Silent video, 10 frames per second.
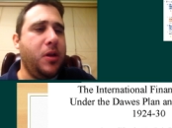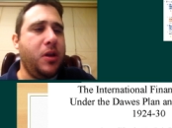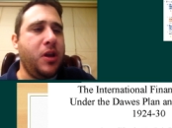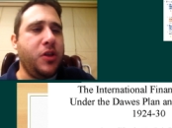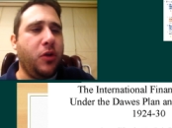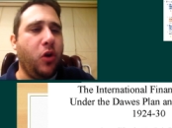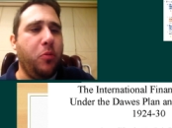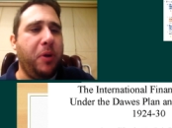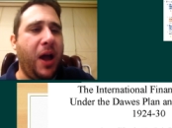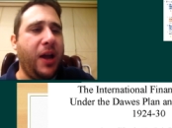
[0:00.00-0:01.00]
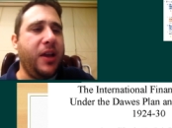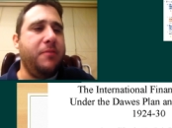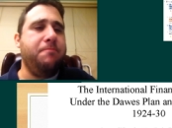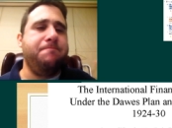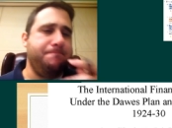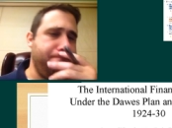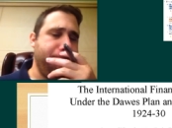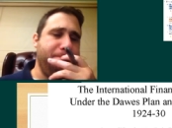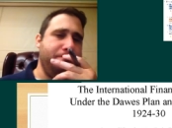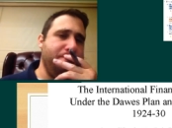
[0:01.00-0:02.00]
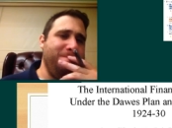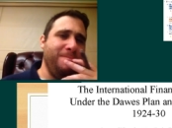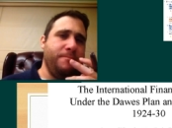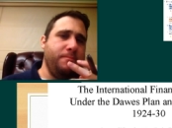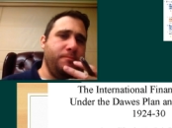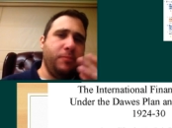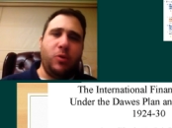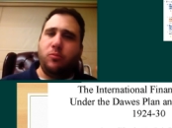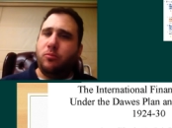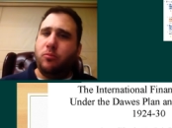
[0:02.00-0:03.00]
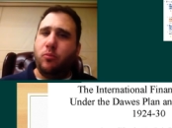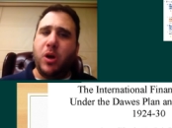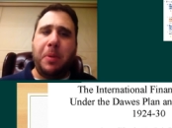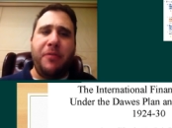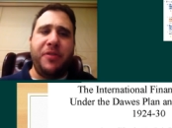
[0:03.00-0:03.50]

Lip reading: in their own pocket. But what about